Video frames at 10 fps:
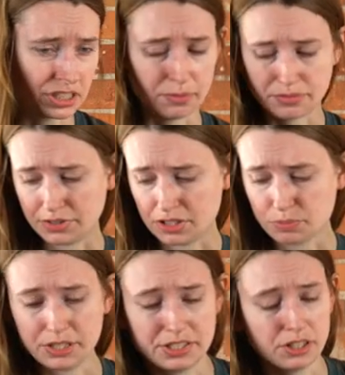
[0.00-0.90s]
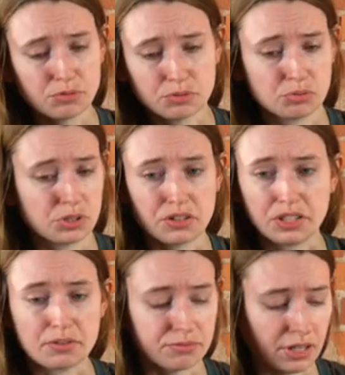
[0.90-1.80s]
except for the springtails, which will just
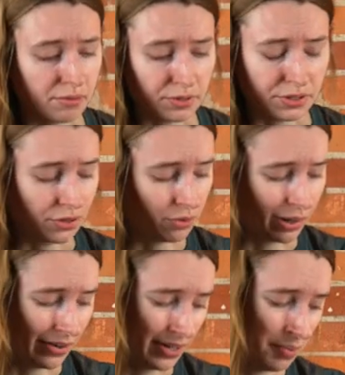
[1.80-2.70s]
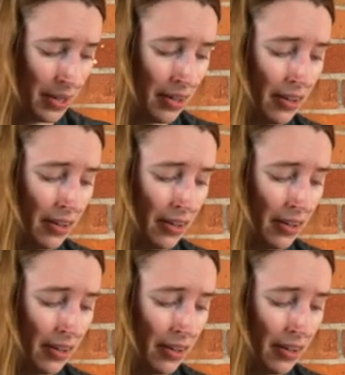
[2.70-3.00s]
live forever in your aquarium.